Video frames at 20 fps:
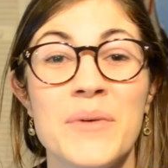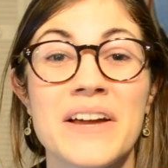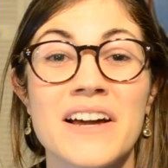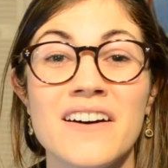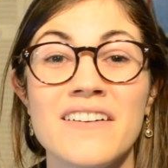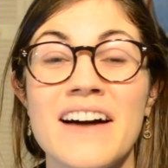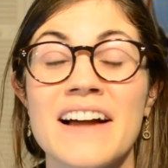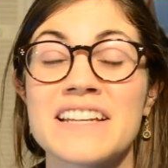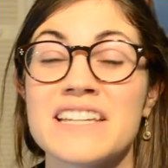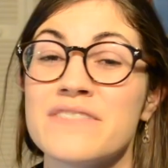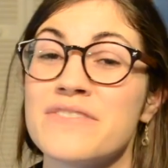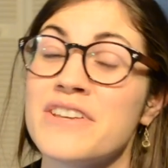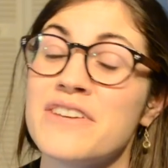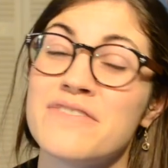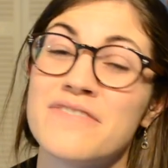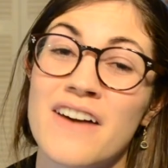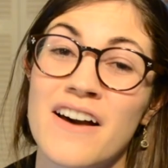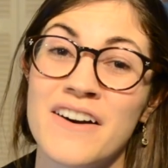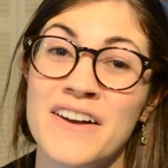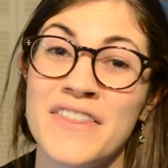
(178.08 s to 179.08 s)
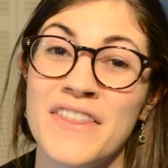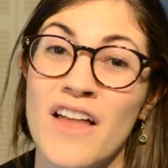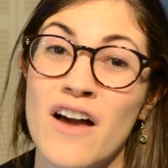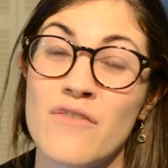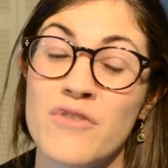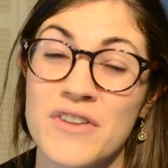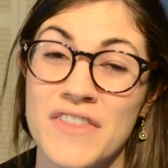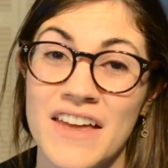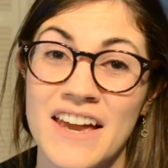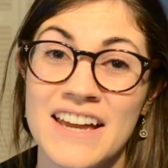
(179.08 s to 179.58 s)
We collectively fell in
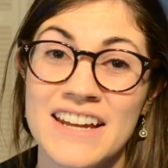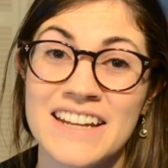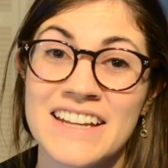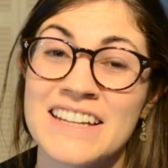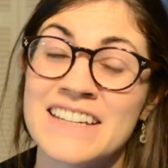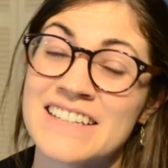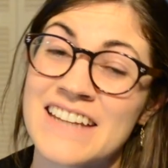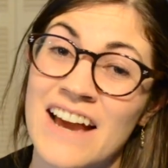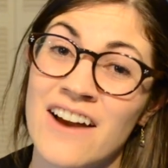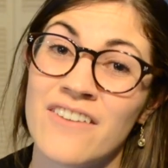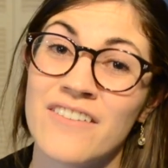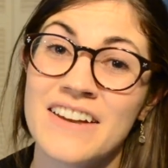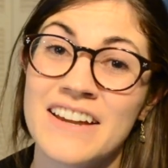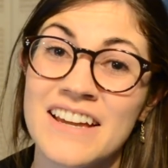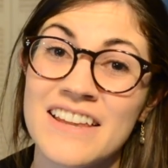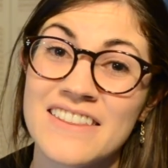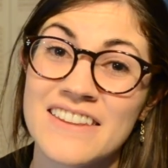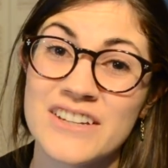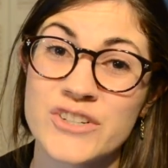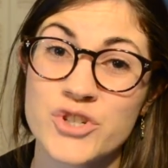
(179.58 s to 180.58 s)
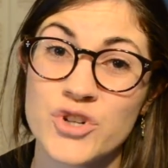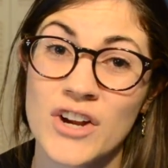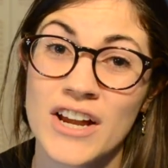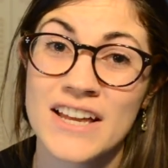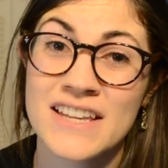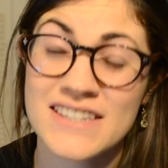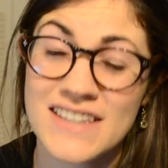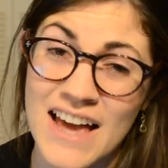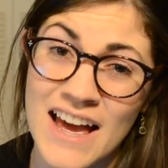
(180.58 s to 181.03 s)
love with Aydian Dowling, the trans